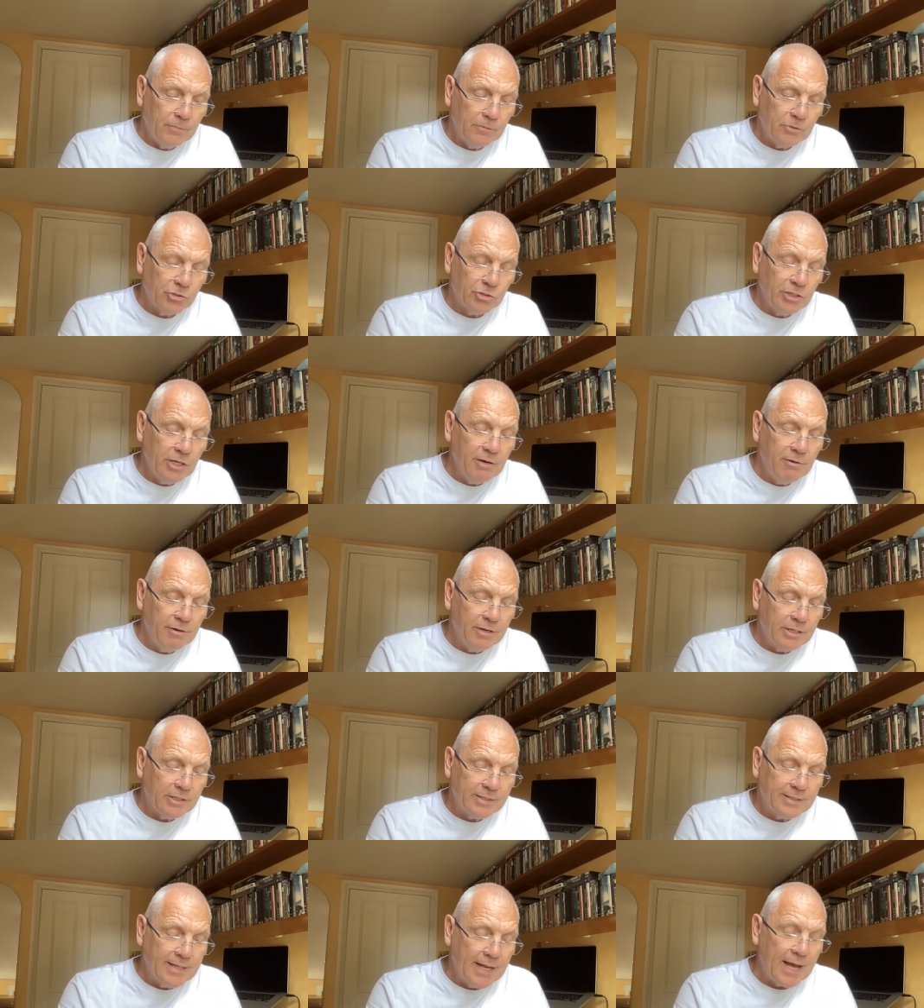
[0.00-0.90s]

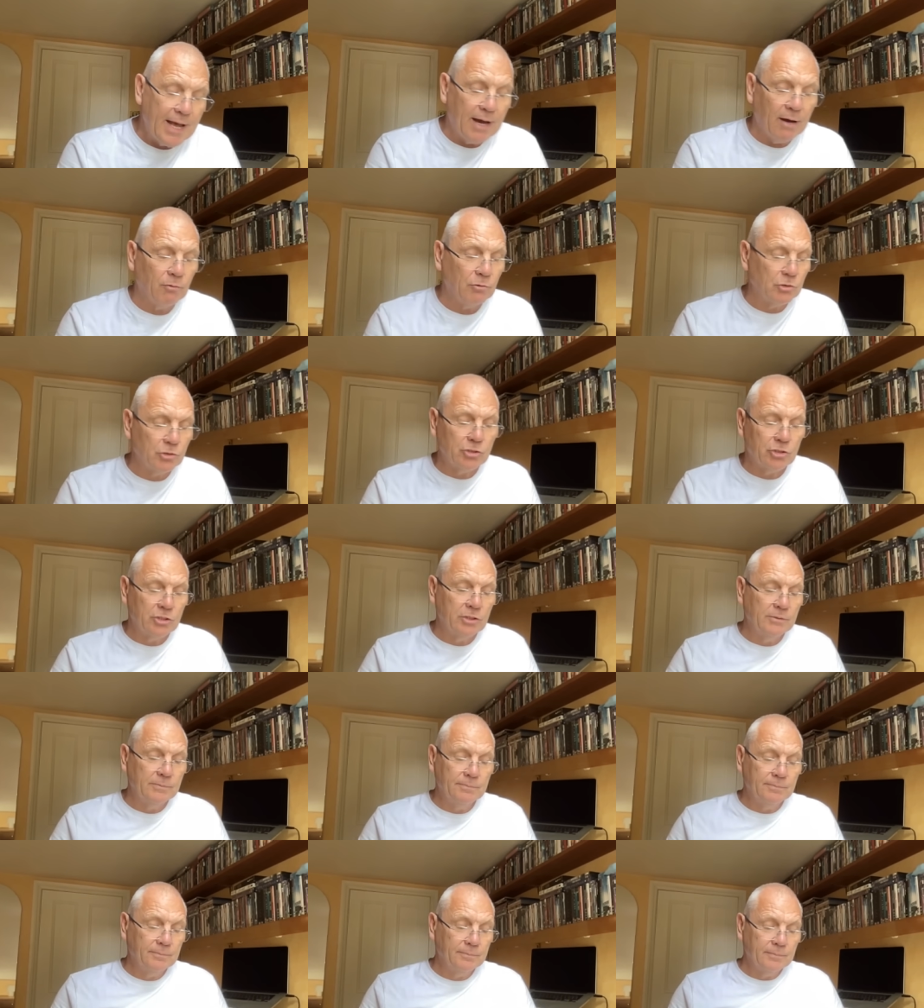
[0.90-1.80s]
serious doubts,
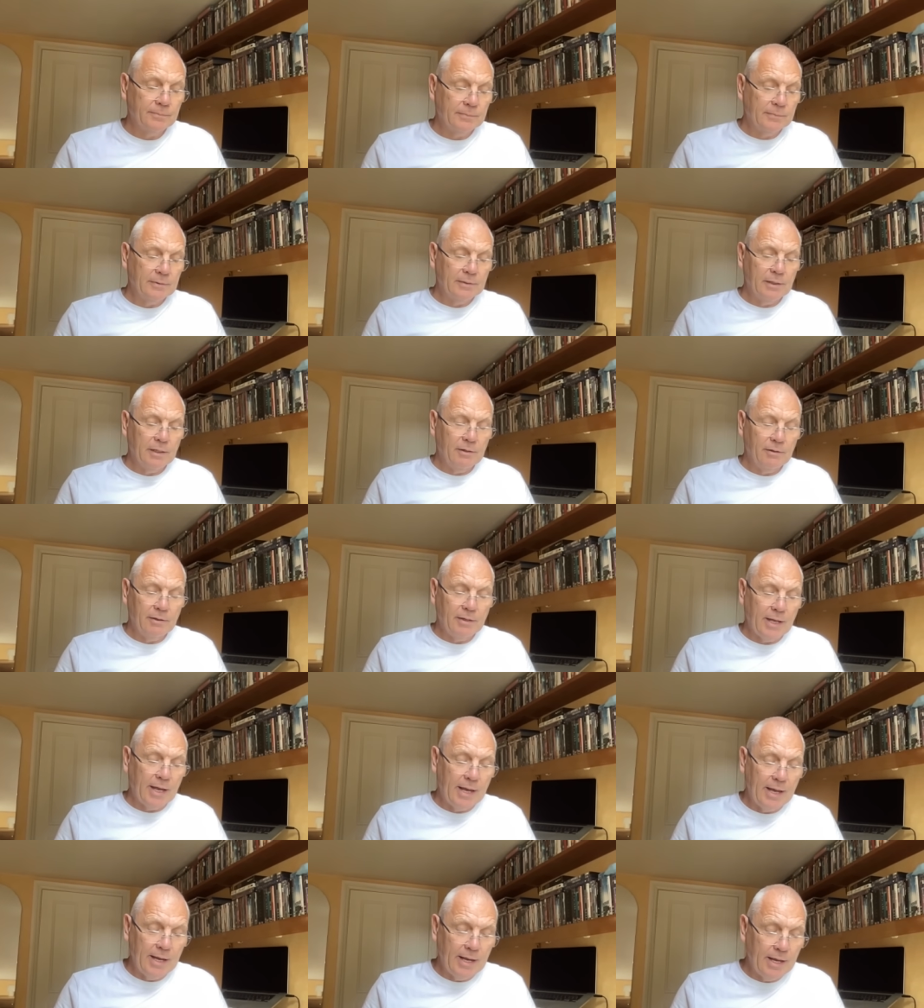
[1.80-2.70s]

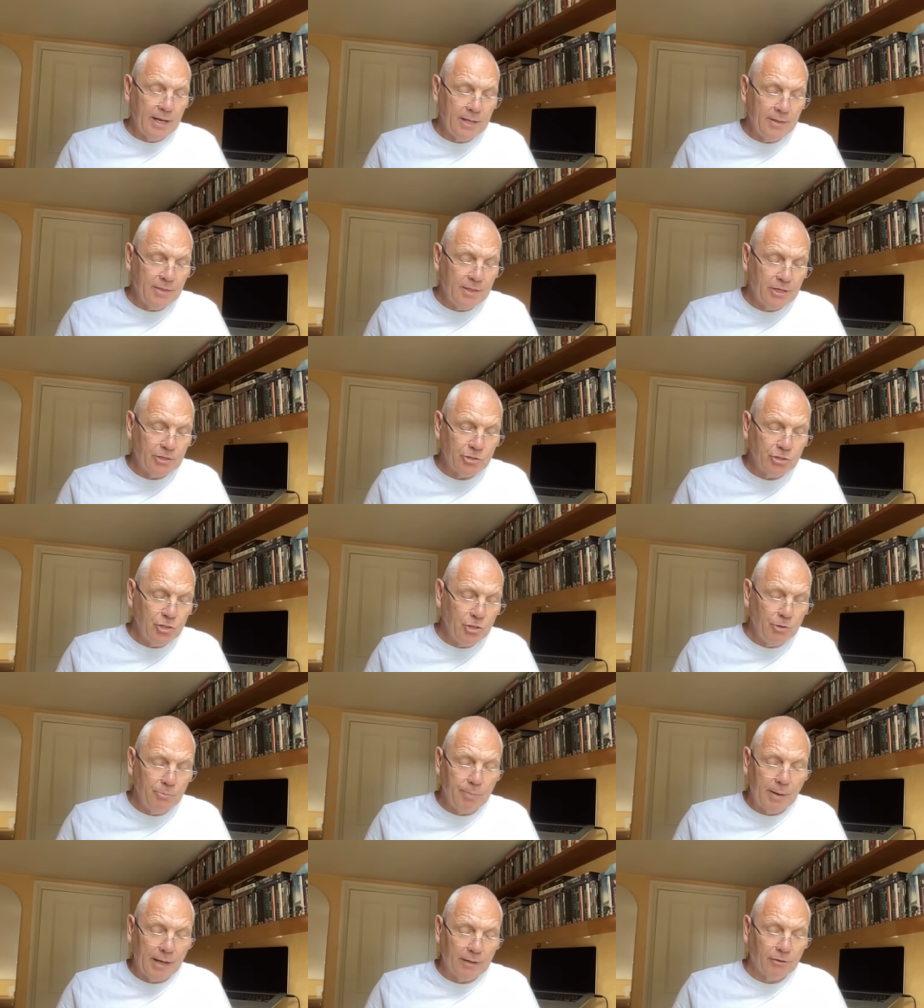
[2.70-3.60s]
okay, in this
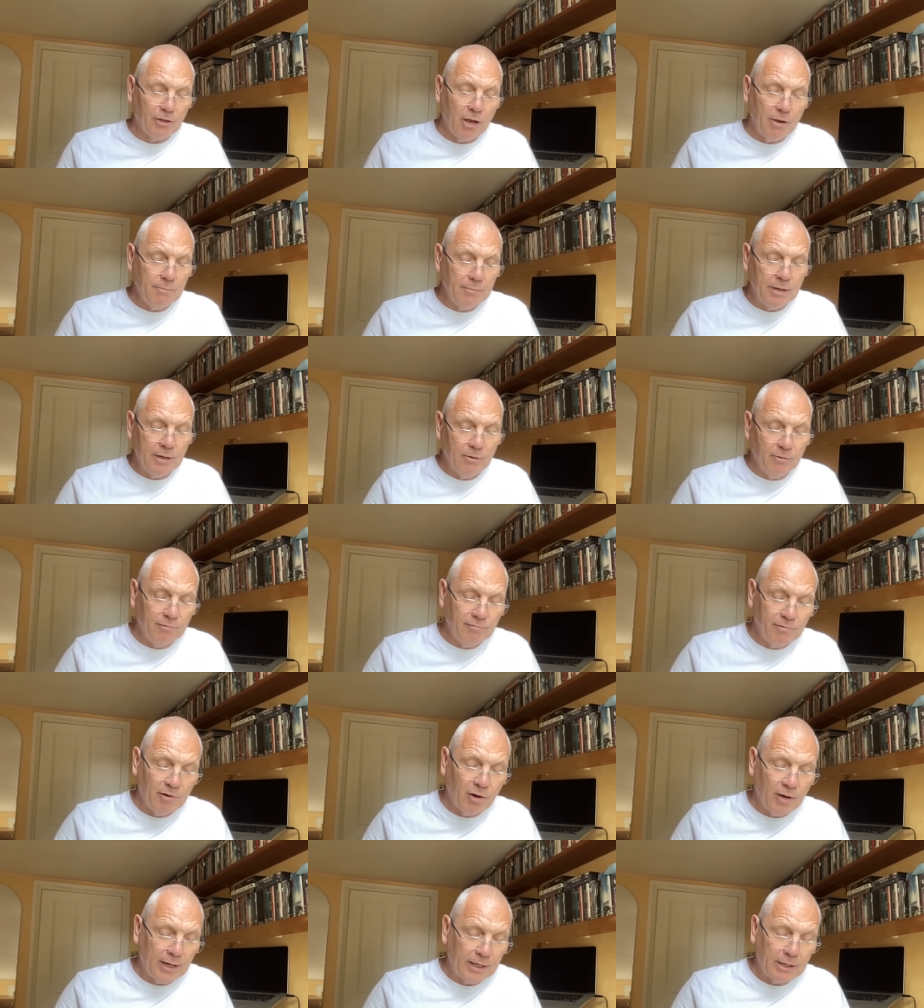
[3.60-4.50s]
new path opening up
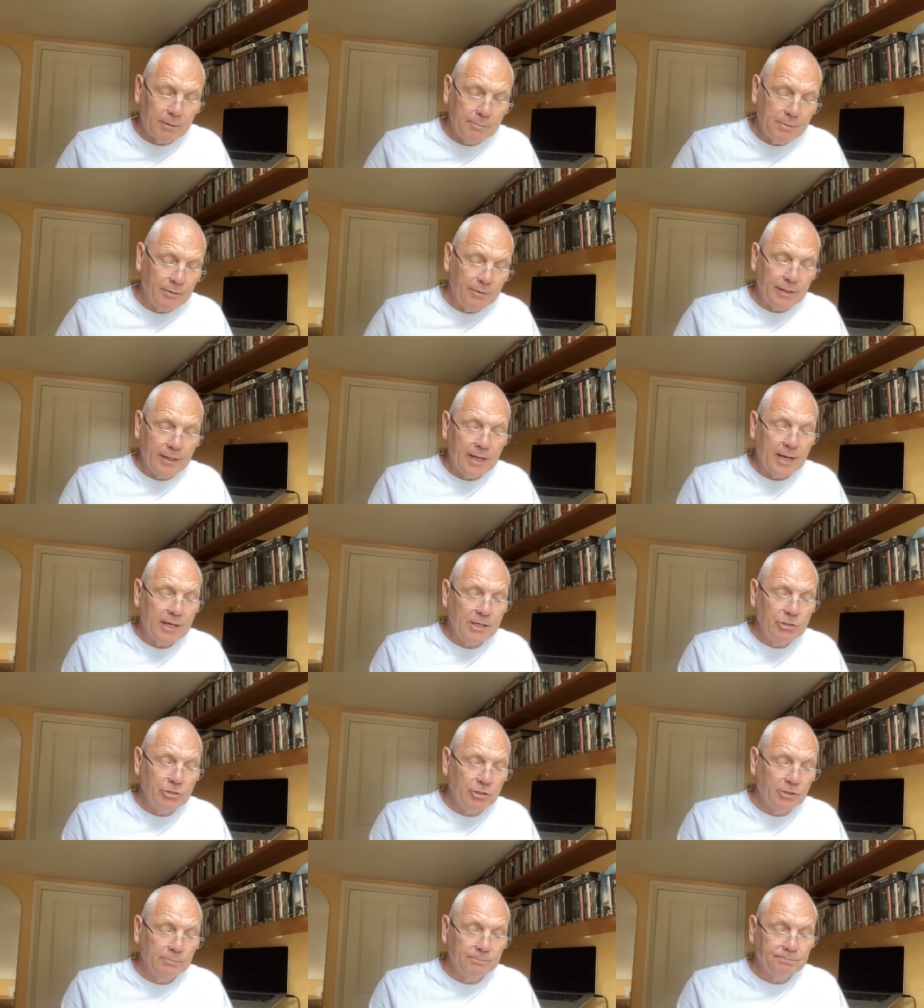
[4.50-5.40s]
via
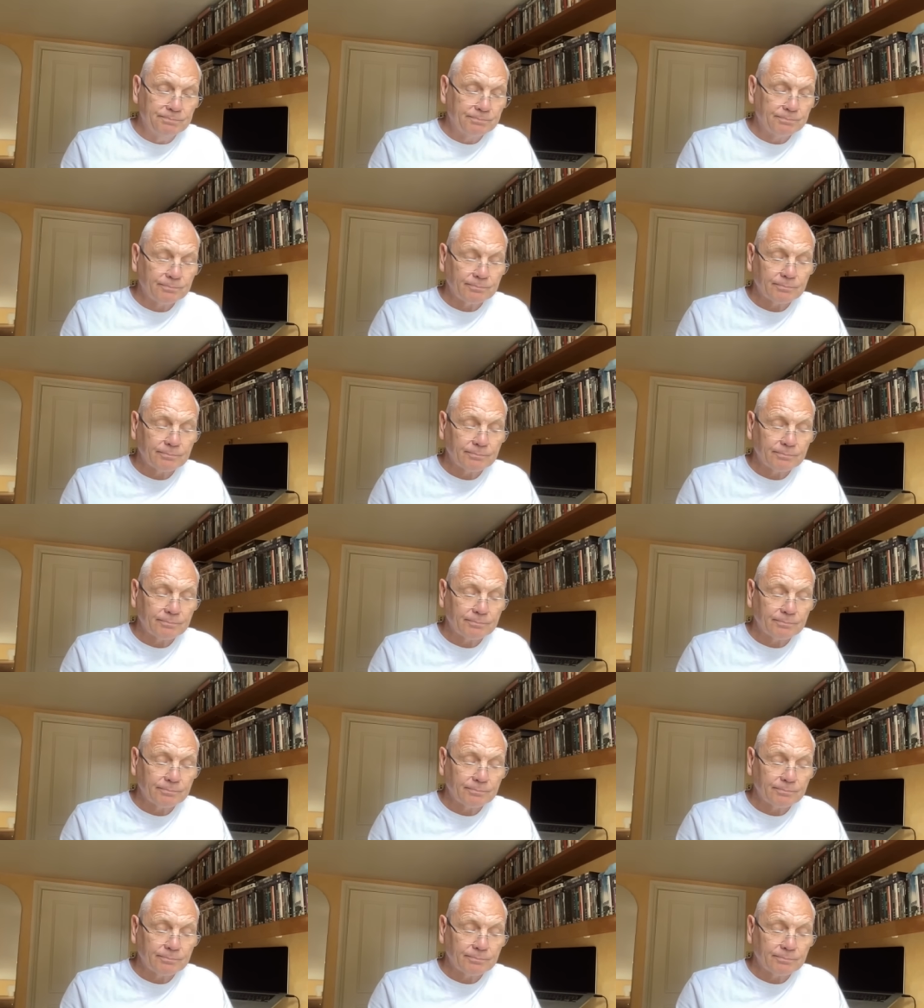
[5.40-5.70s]
communication.